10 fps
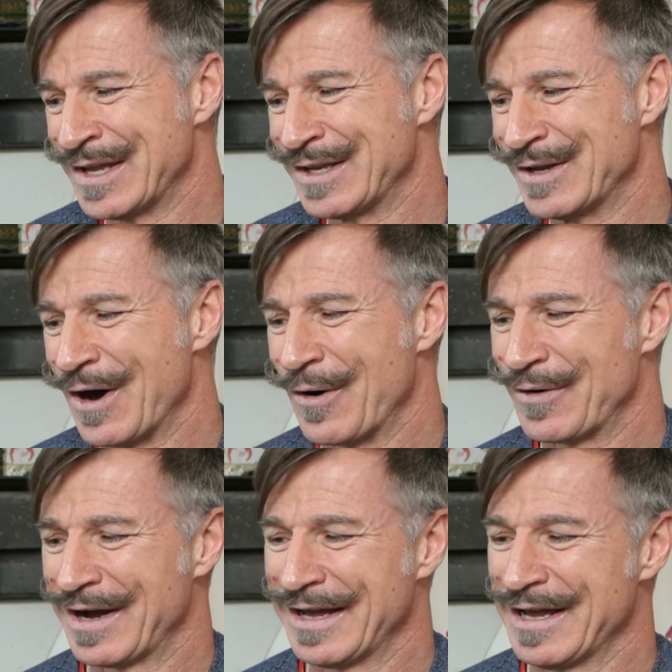You know,
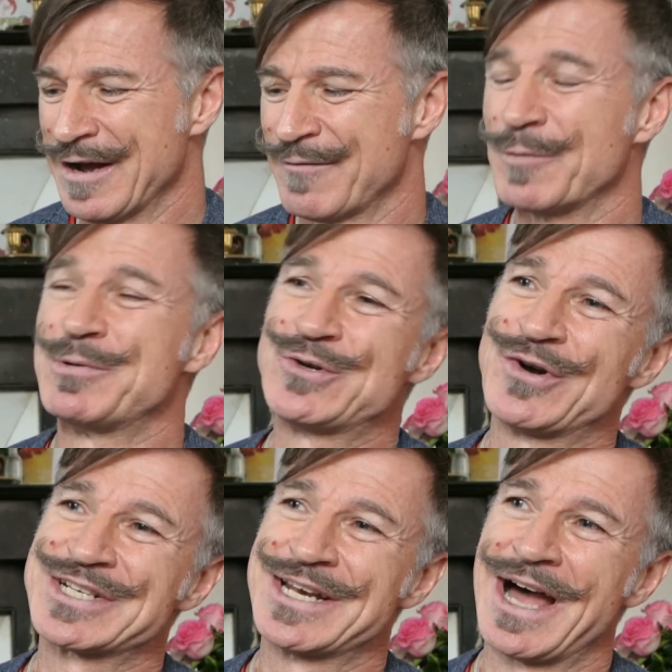for
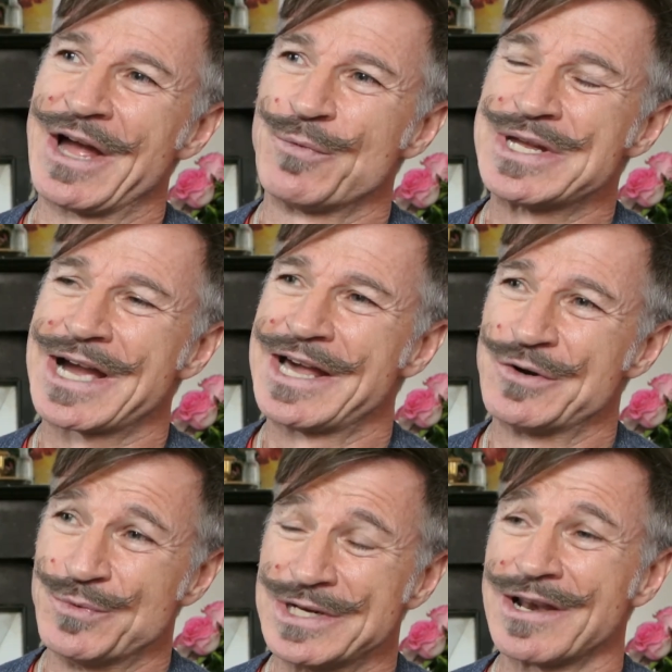Patricia and I, we kind
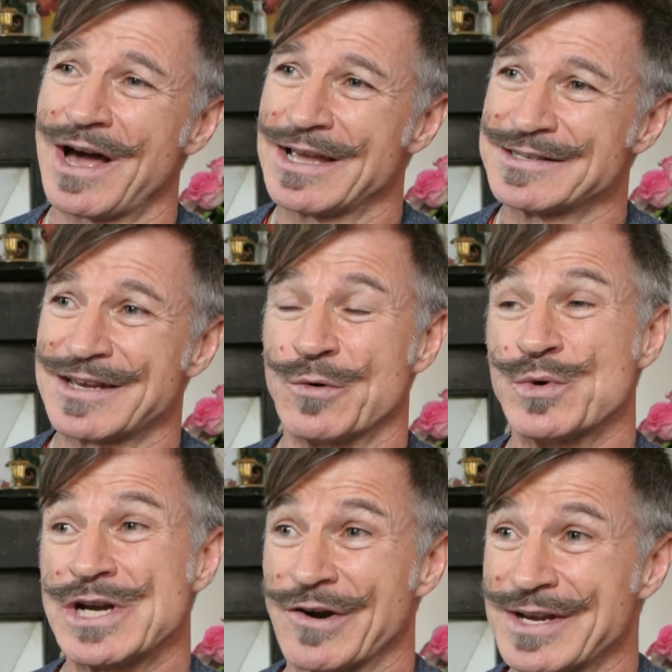of realize that
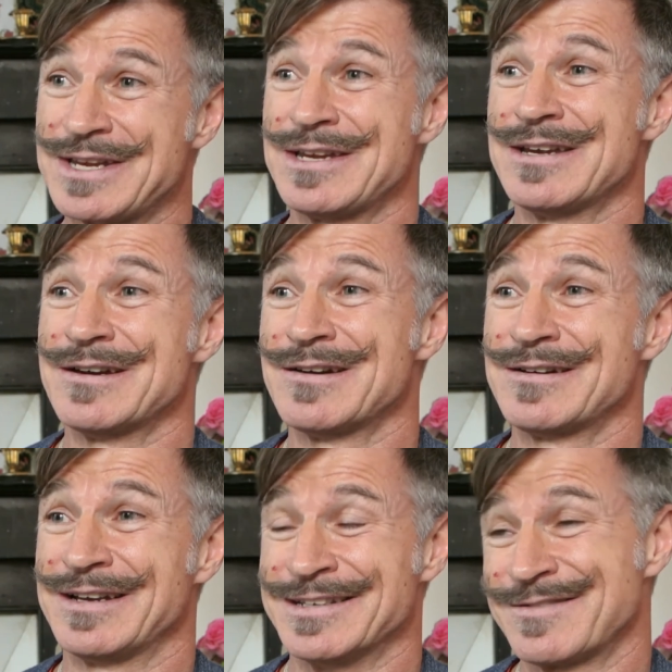we are here
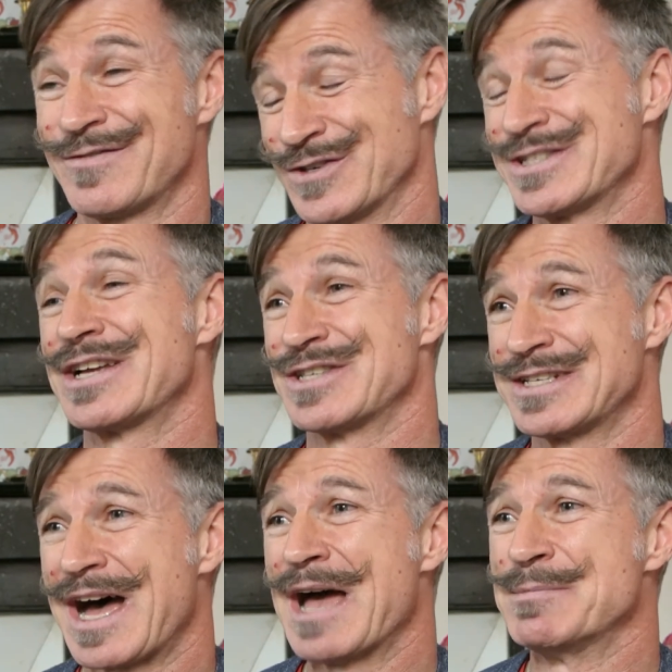for such a
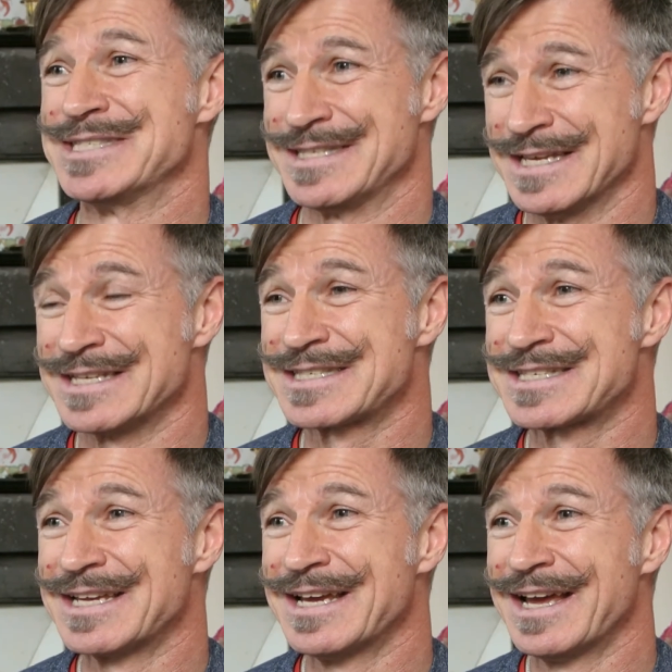time as
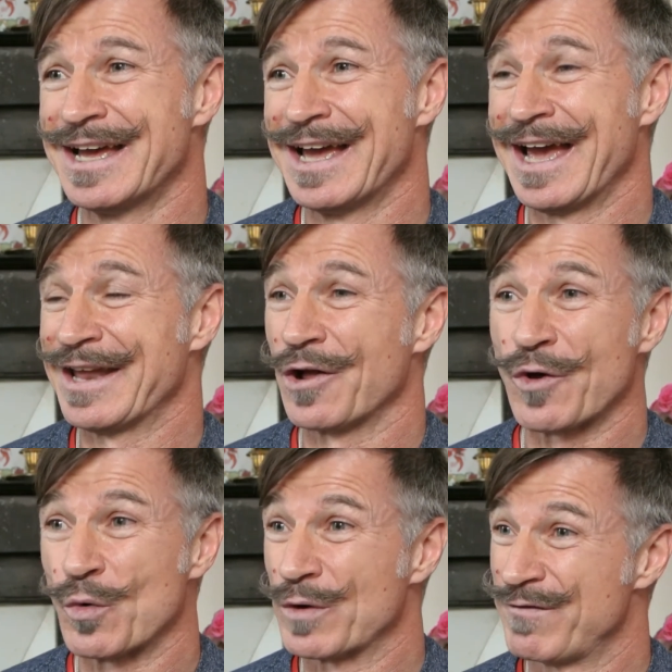this. And
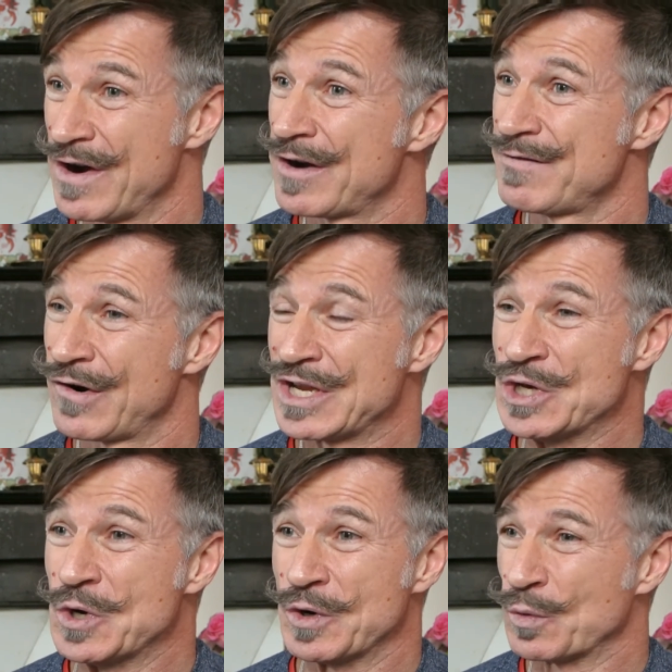although we're very, very
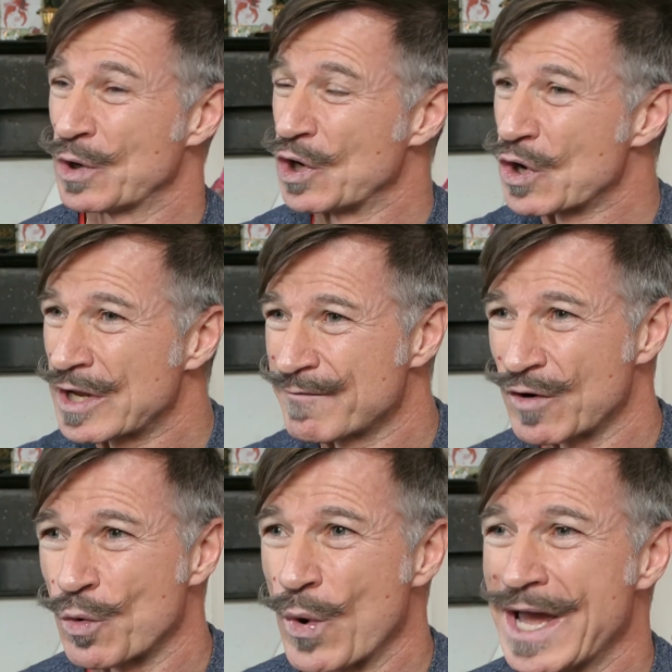new and we're looking
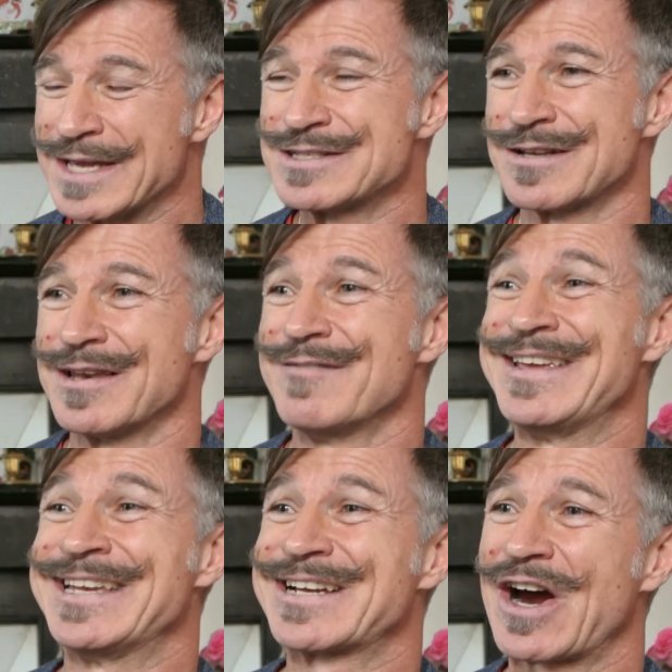for ways to live
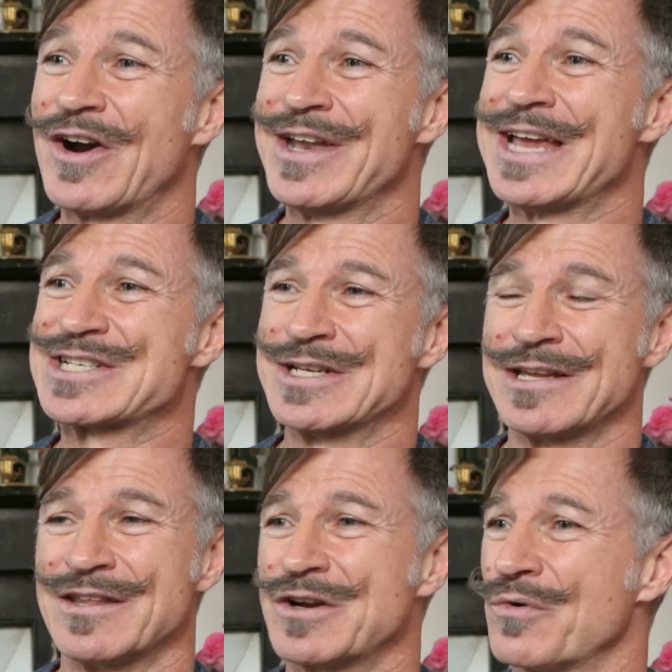
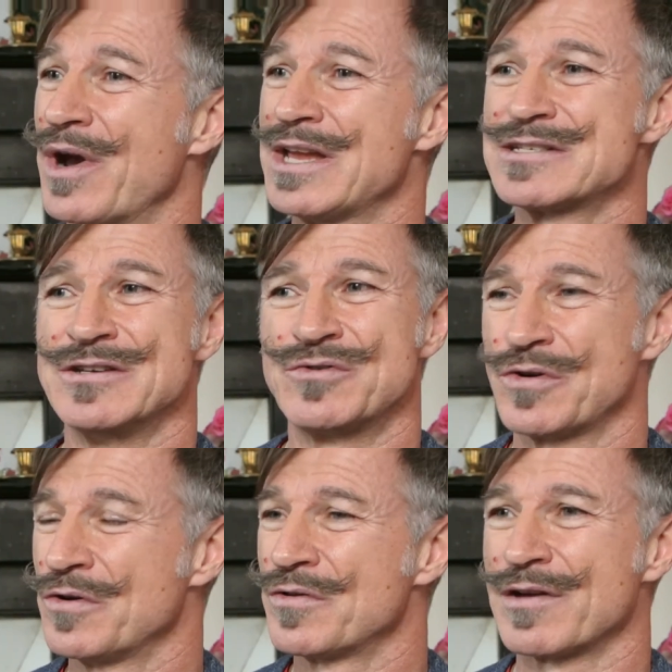incarnationally the grace and
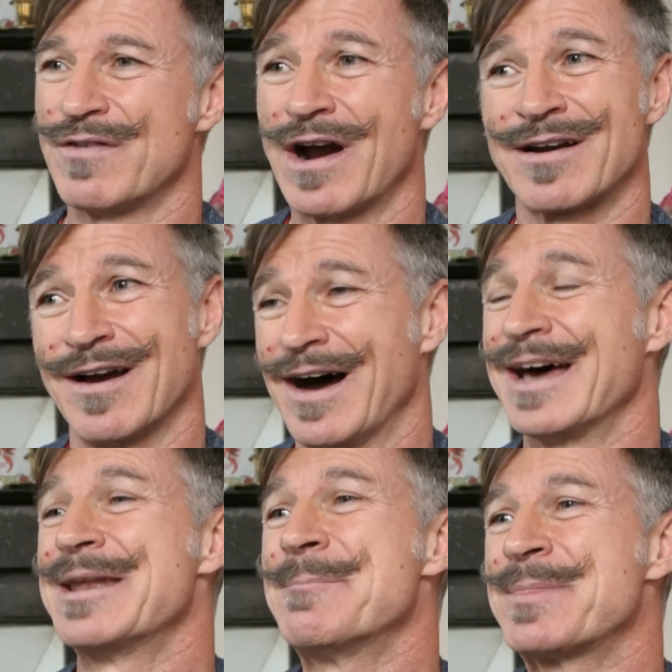truth of our God,